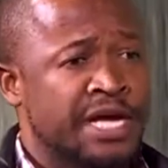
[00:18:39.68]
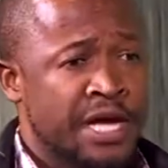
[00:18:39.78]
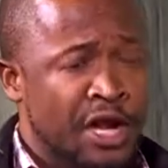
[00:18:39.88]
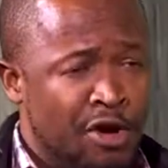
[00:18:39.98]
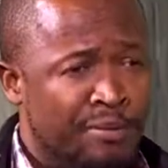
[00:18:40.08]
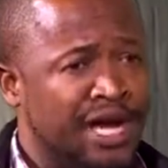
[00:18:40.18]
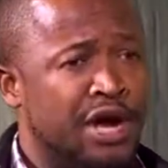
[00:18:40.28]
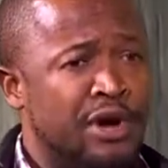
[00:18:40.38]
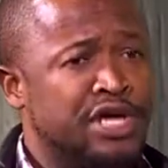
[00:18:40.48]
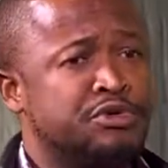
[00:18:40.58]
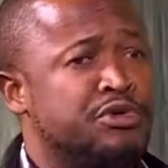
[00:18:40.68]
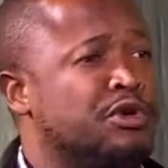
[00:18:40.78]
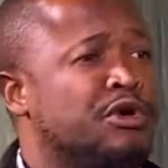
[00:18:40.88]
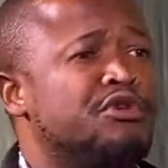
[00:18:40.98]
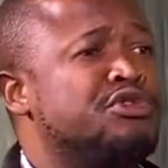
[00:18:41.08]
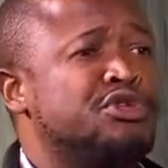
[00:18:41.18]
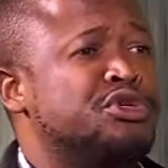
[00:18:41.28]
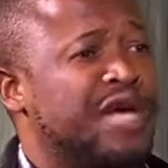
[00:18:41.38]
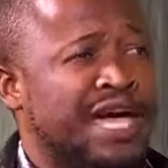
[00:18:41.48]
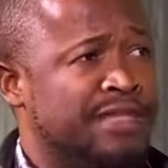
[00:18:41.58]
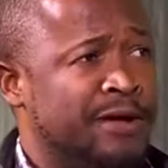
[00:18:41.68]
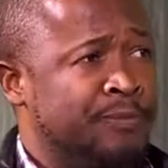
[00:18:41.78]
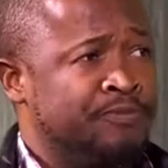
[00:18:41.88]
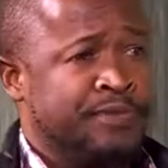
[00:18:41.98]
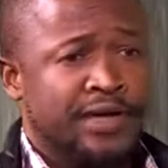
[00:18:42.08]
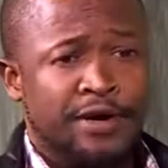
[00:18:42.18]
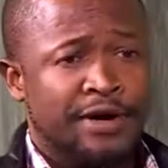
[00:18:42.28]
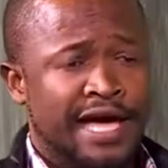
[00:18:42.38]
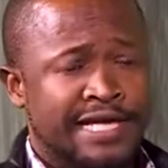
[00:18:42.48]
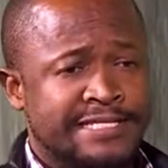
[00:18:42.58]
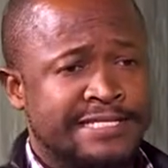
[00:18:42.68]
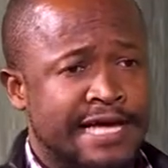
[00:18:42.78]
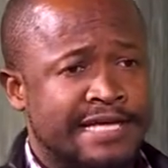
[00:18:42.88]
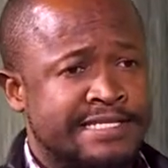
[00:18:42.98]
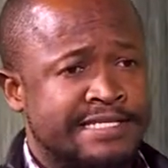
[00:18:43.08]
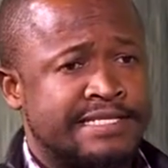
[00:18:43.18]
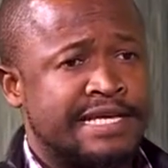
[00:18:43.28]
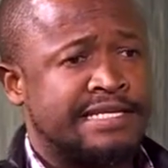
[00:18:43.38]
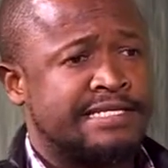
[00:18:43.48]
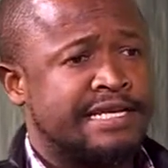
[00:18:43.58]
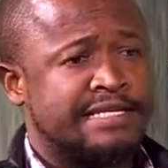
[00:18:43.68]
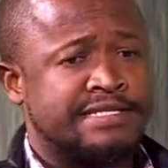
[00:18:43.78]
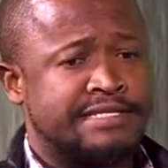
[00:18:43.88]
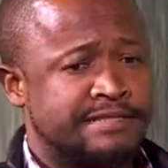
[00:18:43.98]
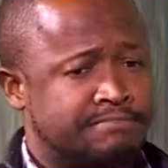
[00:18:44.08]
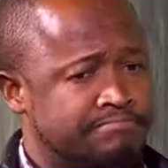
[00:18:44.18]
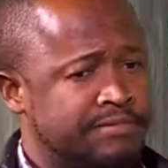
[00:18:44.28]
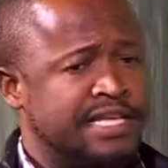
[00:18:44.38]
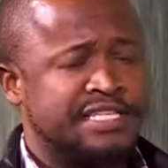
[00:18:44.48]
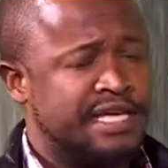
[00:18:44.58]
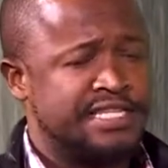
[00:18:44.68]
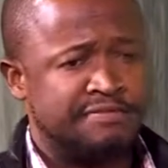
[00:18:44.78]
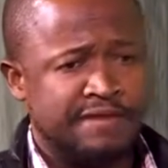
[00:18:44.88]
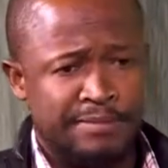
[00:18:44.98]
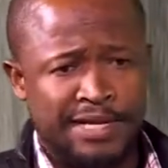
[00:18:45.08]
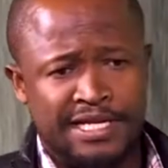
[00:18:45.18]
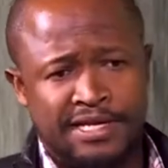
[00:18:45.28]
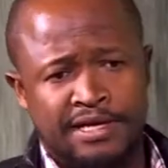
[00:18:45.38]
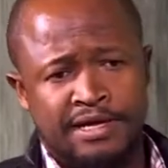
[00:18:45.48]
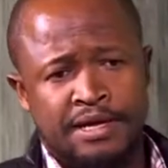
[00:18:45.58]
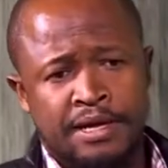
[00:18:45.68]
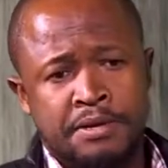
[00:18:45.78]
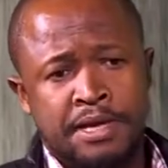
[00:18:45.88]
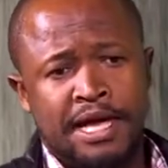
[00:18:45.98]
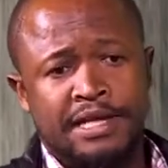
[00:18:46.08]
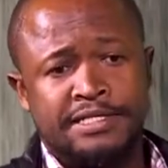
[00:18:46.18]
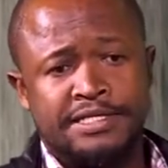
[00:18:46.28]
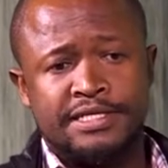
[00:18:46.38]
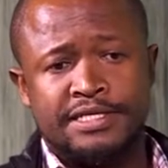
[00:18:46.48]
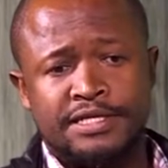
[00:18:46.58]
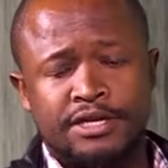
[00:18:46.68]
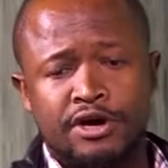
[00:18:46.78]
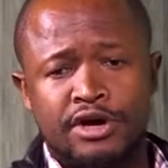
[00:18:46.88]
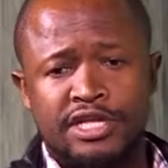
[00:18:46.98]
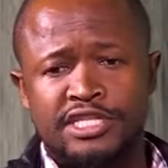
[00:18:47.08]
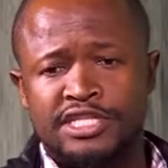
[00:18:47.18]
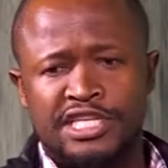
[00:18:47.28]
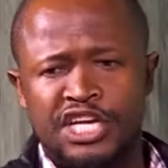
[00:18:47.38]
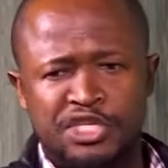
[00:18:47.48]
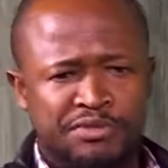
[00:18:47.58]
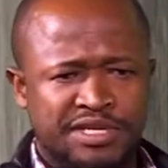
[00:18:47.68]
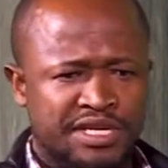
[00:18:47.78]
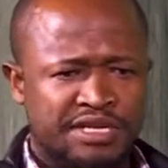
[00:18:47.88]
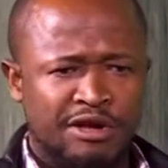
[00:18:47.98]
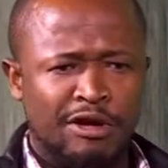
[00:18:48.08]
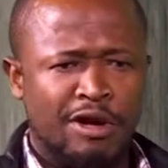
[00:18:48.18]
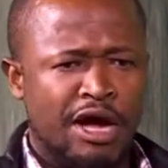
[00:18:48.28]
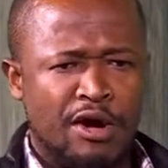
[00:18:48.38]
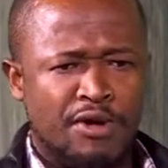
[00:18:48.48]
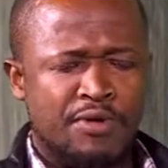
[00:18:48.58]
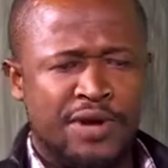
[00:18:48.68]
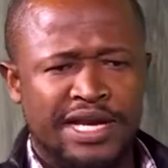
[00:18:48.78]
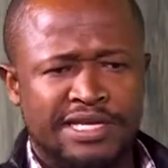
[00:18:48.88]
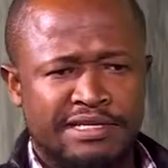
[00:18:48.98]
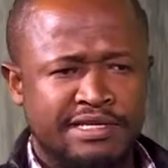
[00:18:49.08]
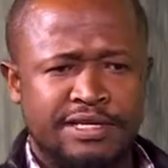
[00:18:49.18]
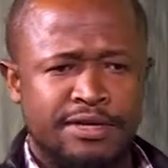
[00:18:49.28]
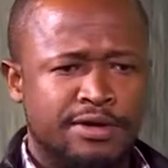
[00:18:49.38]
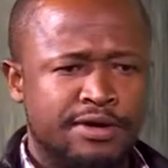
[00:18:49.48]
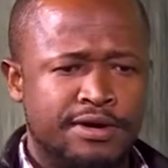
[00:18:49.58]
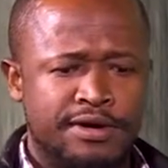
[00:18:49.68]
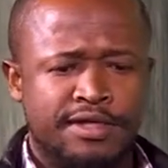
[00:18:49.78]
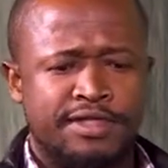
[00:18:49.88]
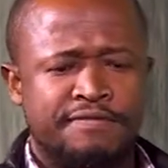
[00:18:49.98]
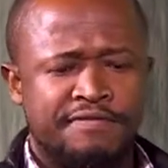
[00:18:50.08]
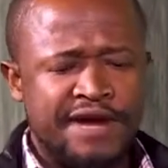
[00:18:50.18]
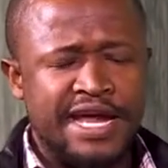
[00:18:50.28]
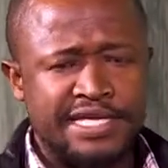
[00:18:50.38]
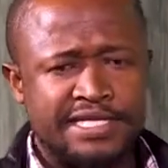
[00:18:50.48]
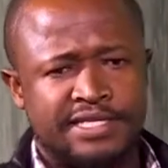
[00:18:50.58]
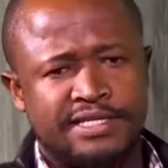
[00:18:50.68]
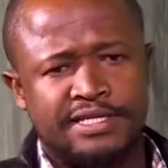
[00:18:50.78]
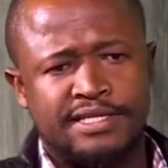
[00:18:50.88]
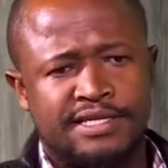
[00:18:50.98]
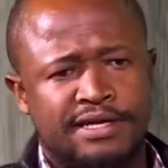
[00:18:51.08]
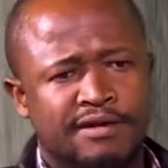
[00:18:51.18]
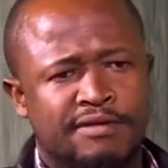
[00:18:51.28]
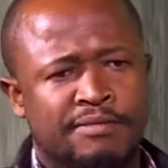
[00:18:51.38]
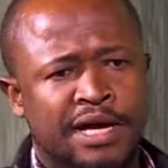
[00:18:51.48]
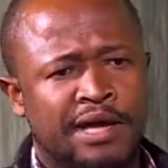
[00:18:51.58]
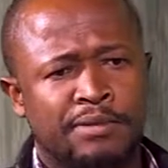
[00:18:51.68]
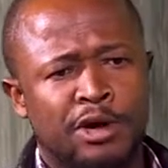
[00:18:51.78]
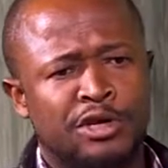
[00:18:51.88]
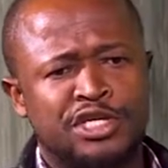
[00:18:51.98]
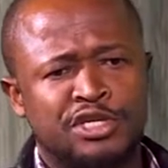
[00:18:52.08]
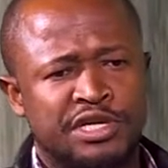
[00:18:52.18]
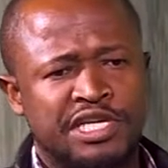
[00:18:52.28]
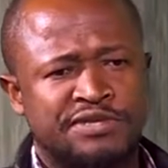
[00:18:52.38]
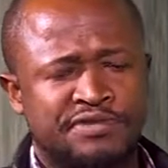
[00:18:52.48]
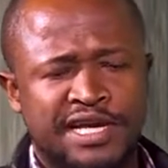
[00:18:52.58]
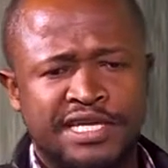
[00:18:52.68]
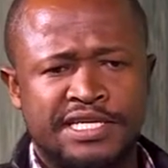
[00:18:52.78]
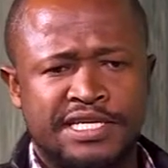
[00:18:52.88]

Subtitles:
we will go through together, you know, as a family. And, you know, it touched me not long ago when, you know, the friend, my oldest daughter's friend,